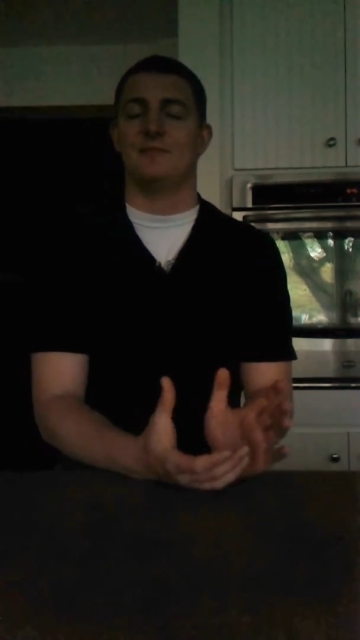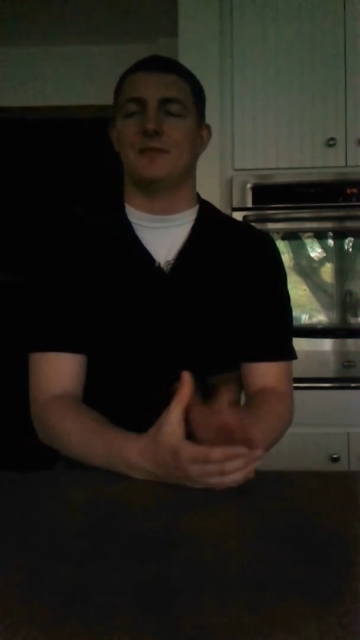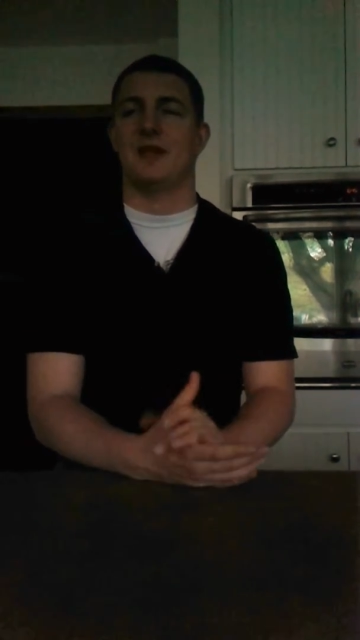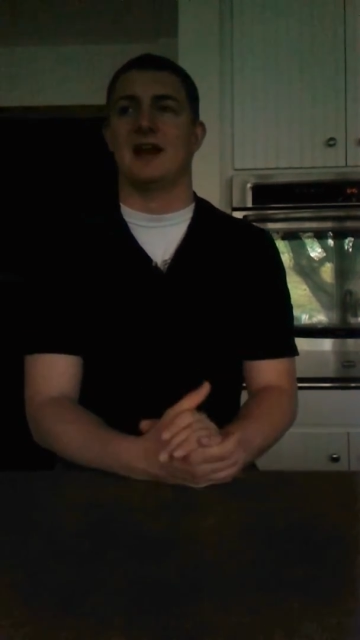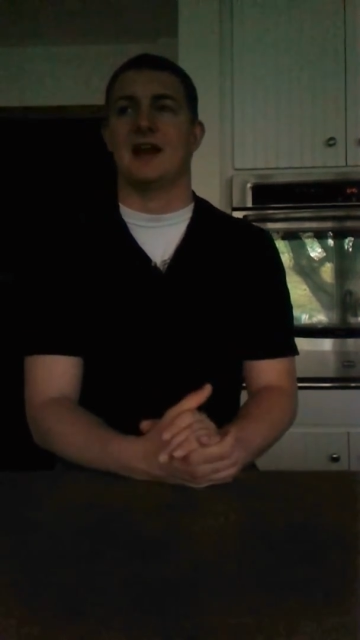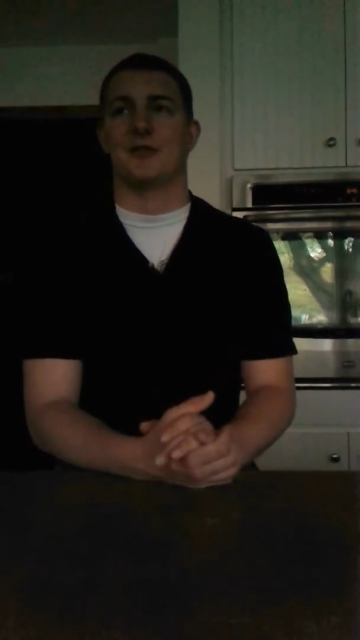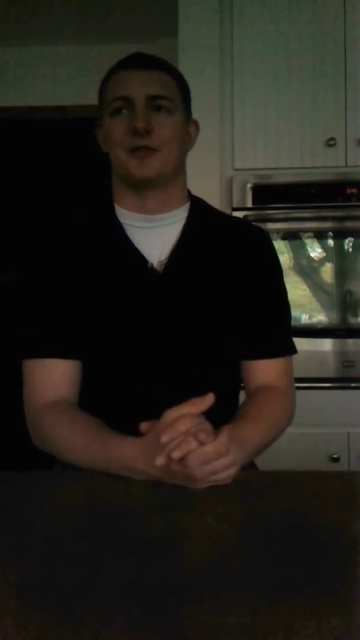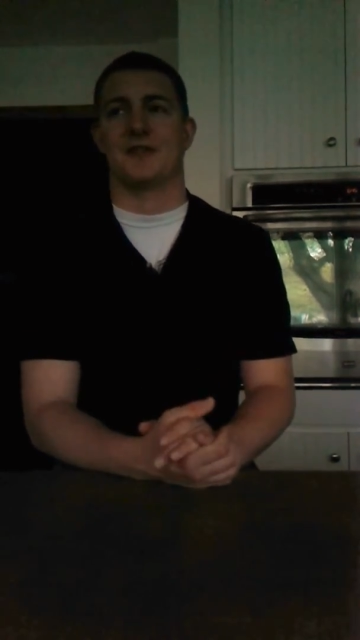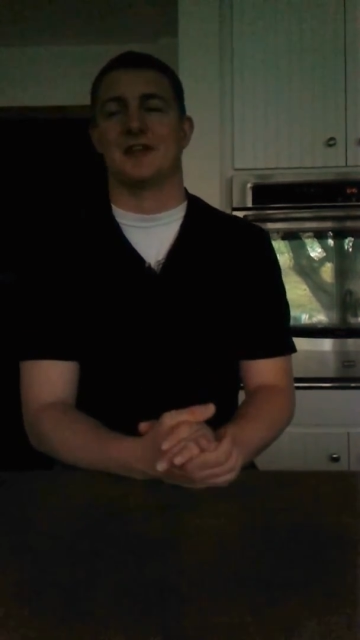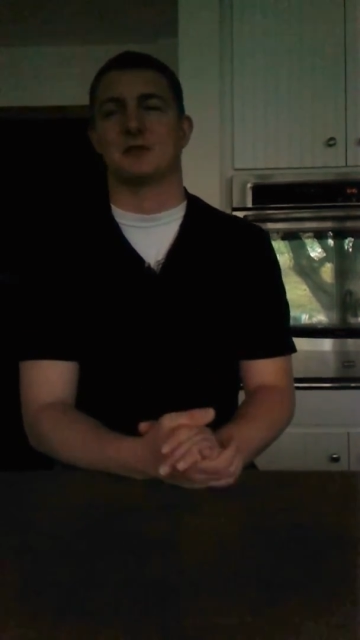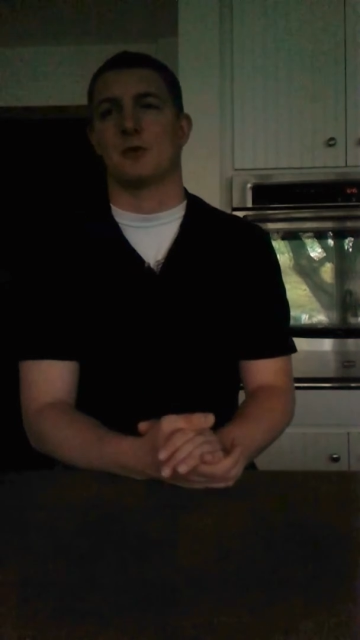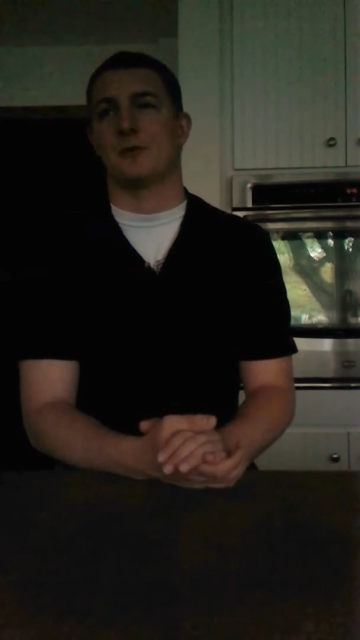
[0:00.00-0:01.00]
and I don't think
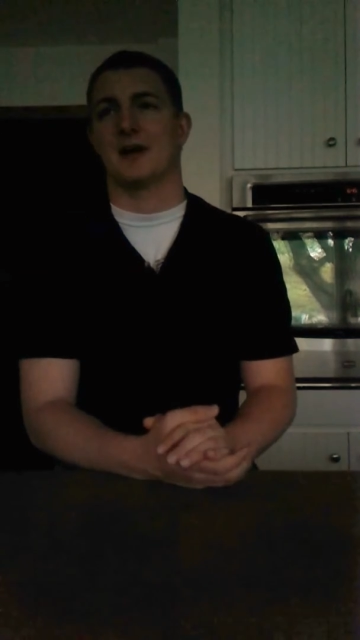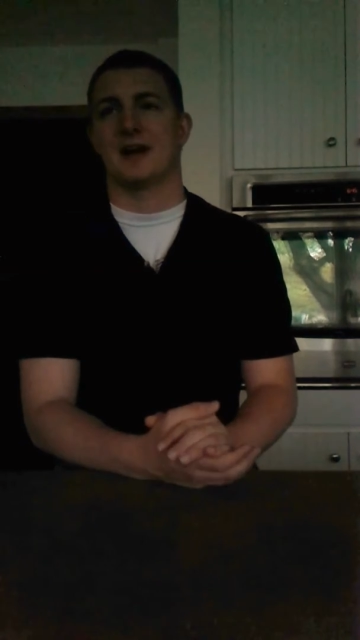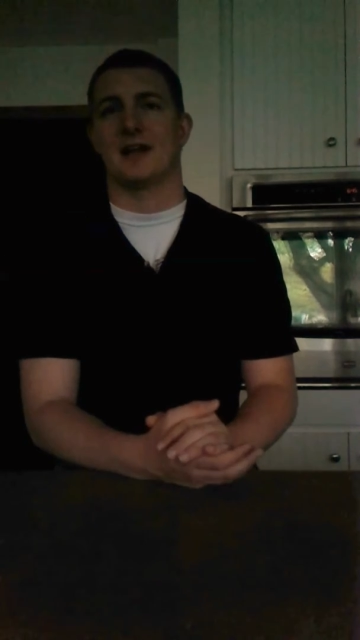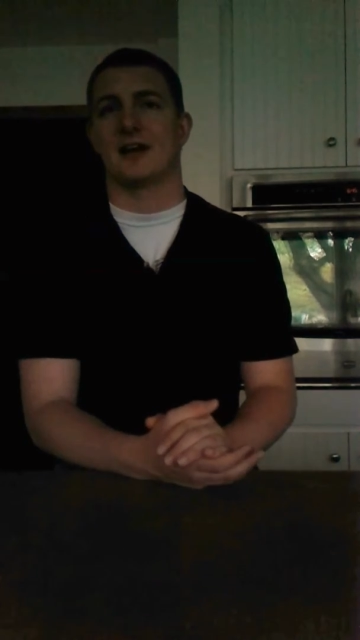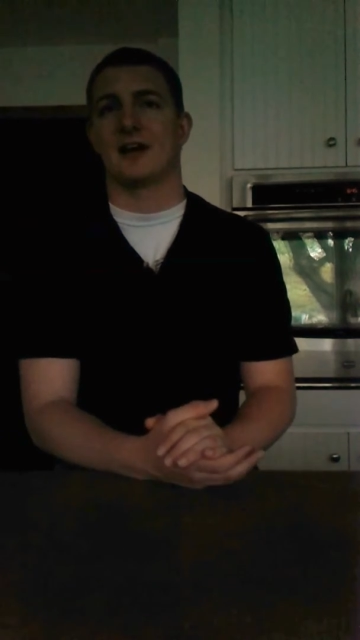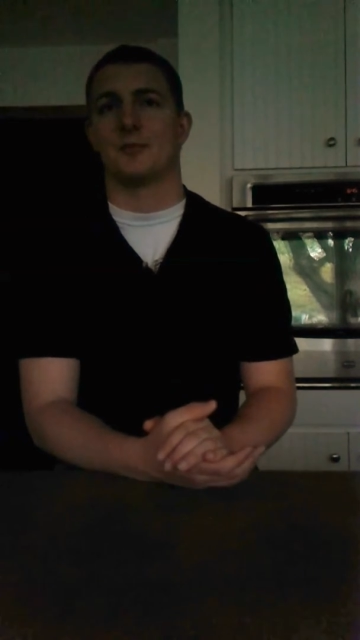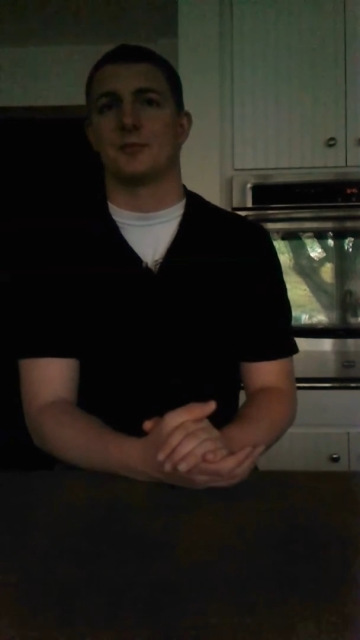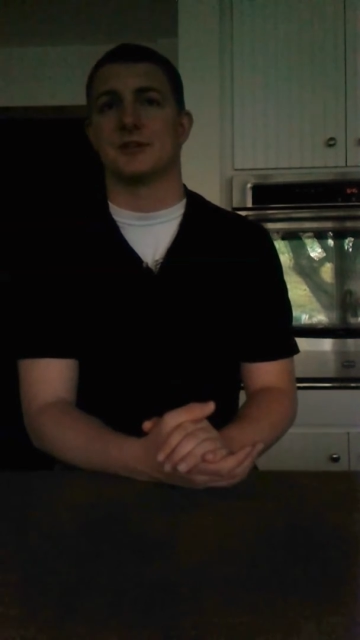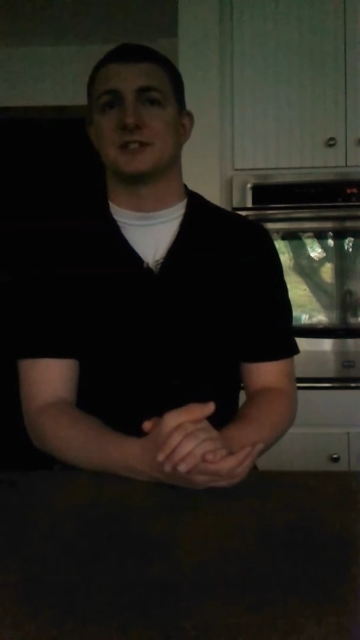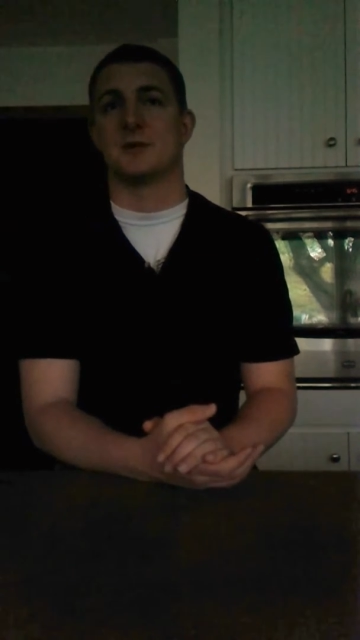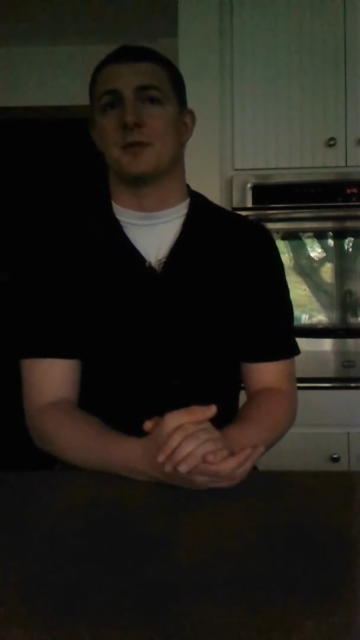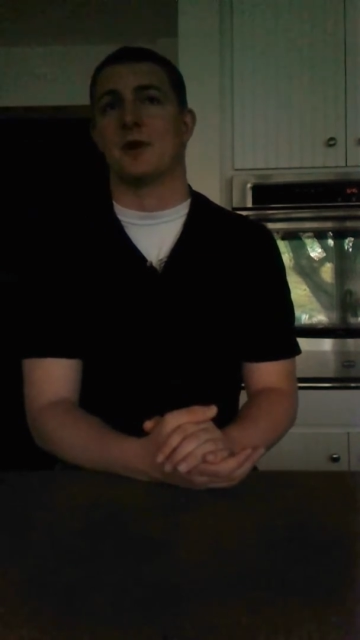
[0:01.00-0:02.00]
that's what we're getting in our police
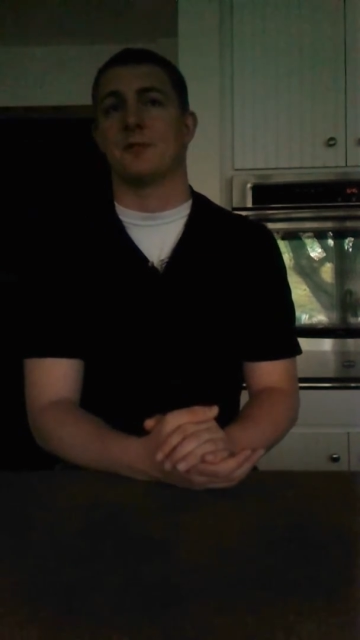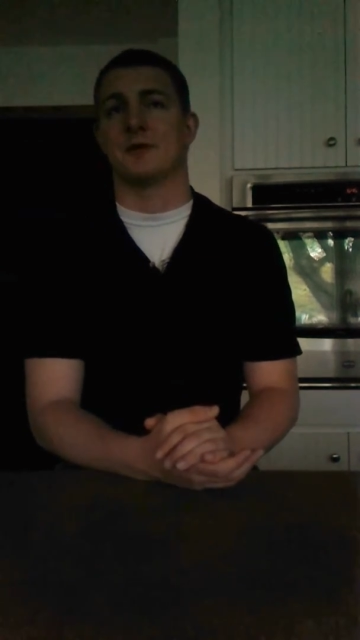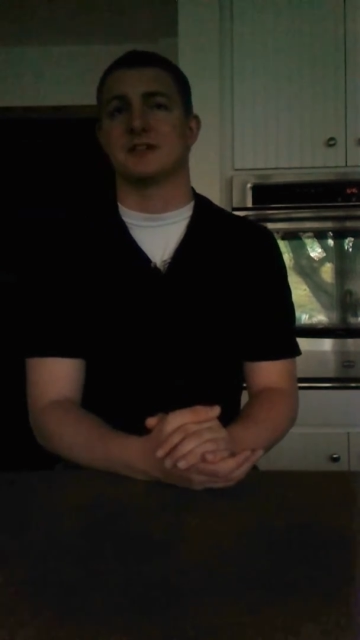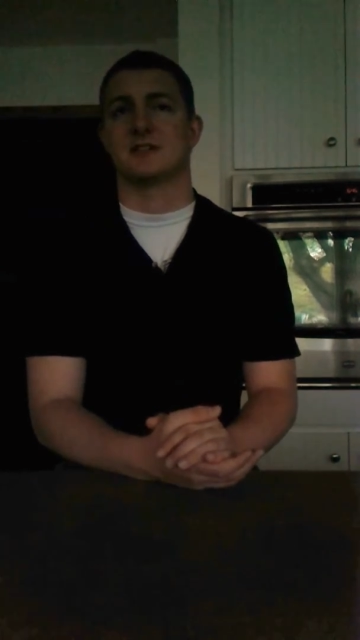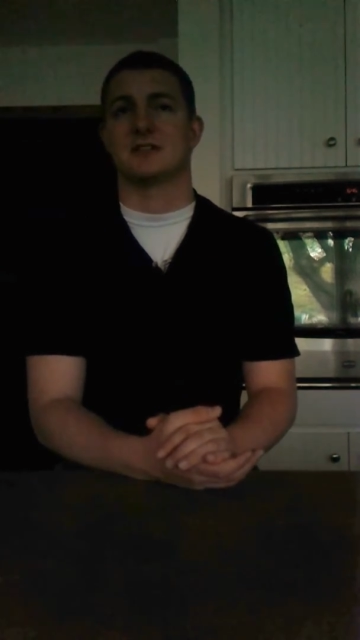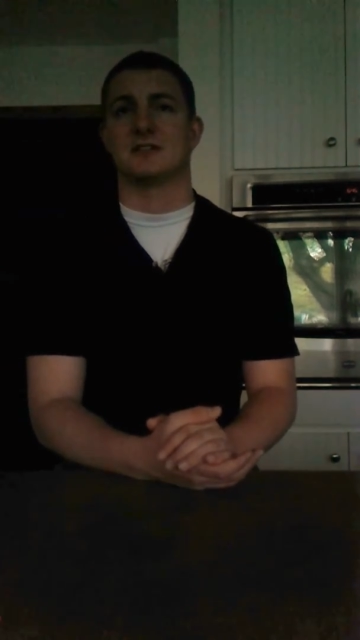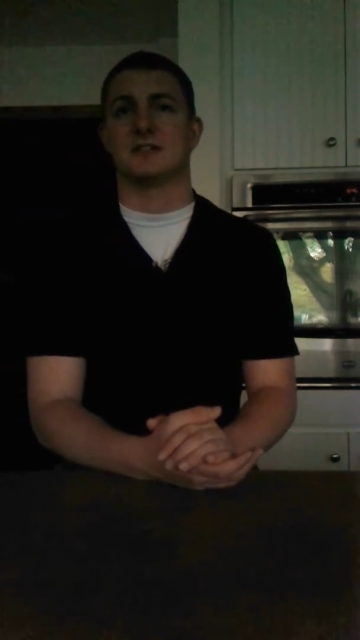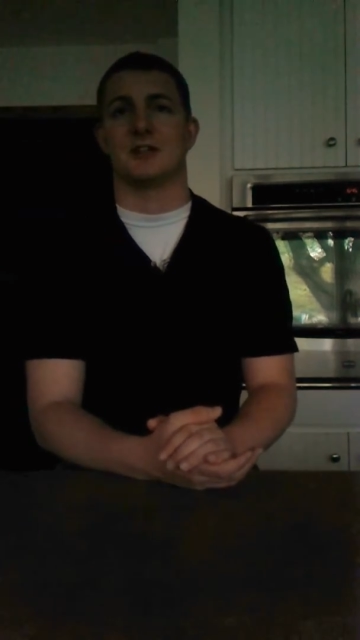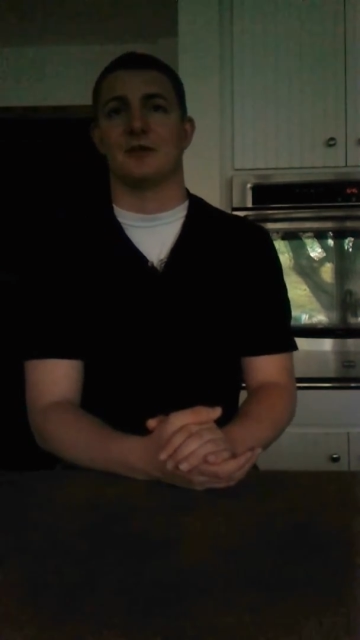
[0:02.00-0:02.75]
departments,